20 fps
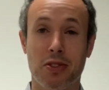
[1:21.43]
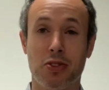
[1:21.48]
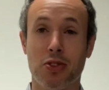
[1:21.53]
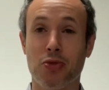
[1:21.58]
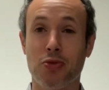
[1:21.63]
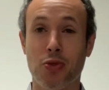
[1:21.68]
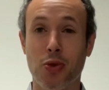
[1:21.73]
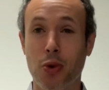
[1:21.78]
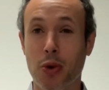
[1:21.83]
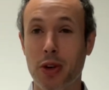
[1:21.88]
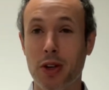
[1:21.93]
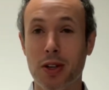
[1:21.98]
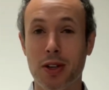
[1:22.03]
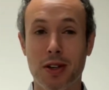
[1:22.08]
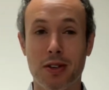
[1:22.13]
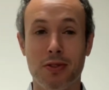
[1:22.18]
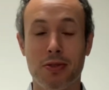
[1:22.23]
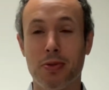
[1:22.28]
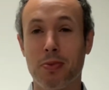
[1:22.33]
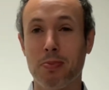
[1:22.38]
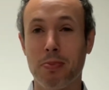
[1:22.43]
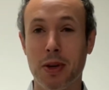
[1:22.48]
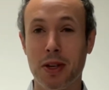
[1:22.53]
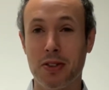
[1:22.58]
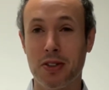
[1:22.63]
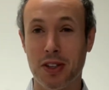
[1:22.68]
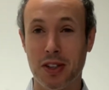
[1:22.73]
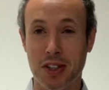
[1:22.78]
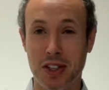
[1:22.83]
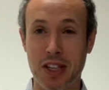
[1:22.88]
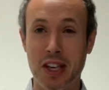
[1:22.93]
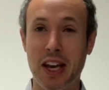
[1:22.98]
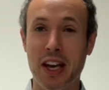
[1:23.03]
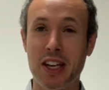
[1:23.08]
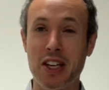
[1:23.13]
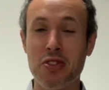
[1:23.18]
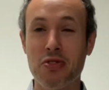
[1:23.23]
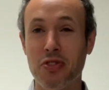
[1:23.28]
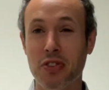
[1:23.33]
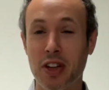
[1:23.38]
devoid of basically
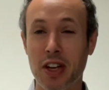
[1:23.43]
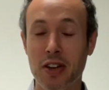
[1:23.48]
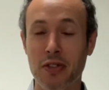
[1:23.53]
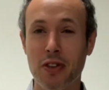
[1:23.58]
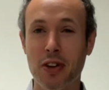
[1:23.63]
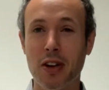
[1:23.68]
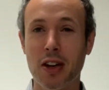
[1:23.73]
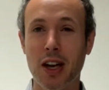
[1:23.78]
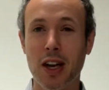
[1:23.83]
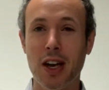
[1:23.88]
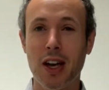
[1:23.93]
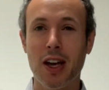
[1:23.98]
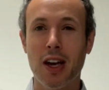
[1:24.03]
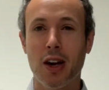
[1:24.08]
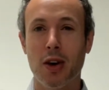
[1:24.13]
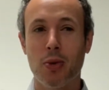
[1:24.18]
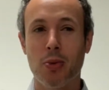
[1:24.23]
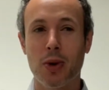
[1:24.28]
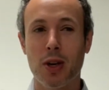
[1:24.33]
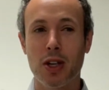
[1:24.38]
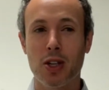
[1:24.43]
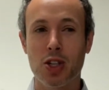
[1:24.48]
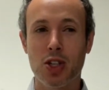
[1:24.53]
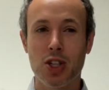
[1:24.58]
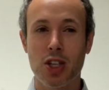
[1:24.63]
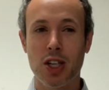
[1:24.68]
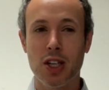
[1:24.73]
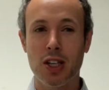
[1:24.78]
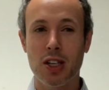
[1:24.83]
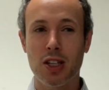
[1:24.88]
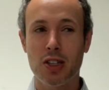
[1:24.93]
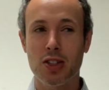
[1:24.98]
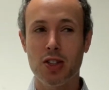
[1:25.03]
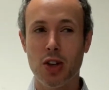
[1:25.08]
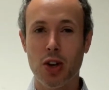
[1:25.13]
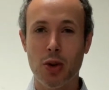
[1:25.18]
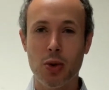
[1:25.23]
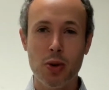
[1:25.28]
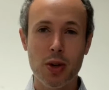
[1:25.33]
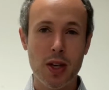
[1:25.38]
any flavor, which is
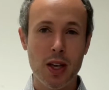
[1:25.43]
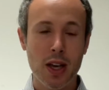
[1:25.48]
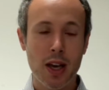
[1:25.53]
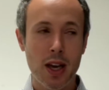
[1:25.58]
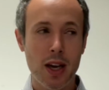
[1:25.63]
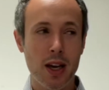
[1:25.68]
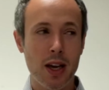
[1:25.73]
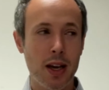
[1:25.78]
okay.